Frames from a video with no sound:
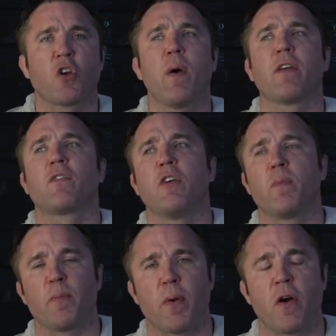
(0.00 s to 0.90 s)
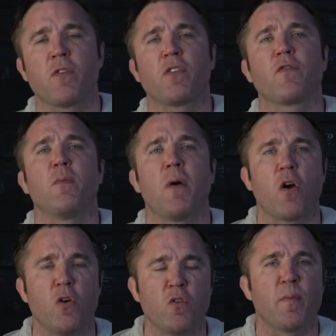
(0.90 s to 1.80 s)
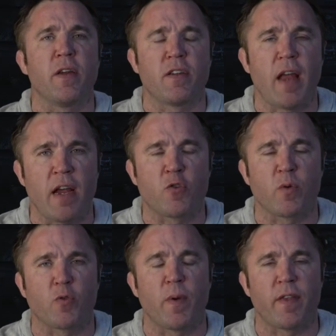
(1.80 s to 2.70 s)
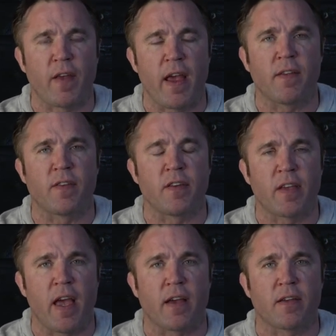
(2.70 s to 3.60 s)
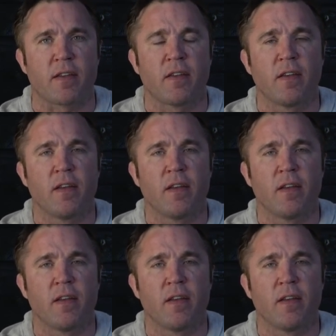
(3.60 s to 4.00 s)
Go ask Gilbert Burns if Kamaru Usman is dangerous with his hands and his kicks.